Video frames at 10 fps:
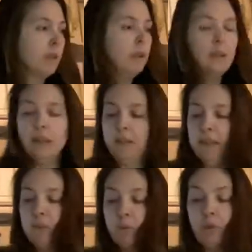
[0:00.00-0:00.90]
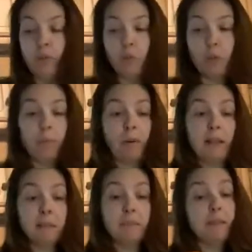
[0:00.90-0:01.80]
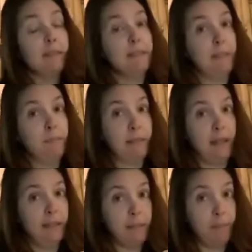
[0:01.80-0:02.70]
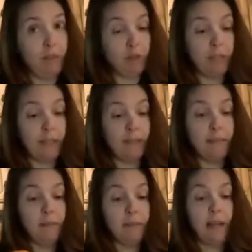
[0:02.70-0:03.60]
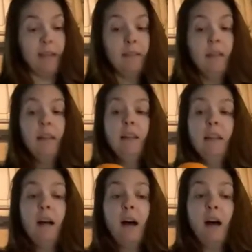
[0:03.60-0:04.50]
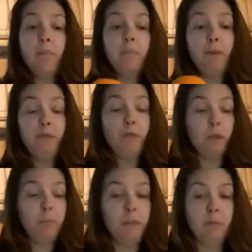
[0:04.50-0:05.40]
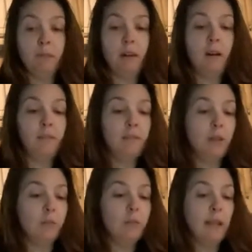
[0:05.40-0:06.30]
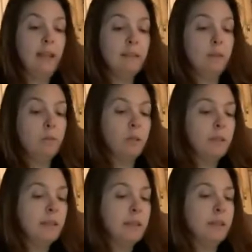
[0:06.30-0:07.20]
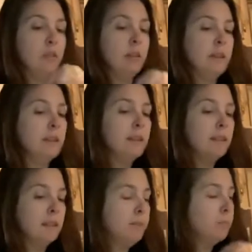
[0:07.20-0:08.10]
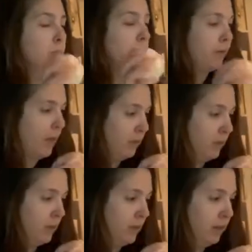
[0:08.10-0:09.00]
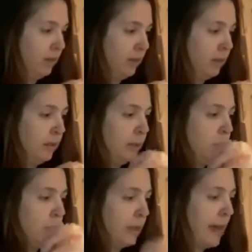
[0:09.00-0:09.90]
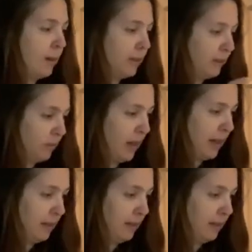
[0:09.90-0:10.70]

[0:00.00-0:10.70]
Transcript: And these oranges were approximately the same size. I made sure to get the same size before the peel was off. So, Hazel, what do you think? Do you think this will float without its rind?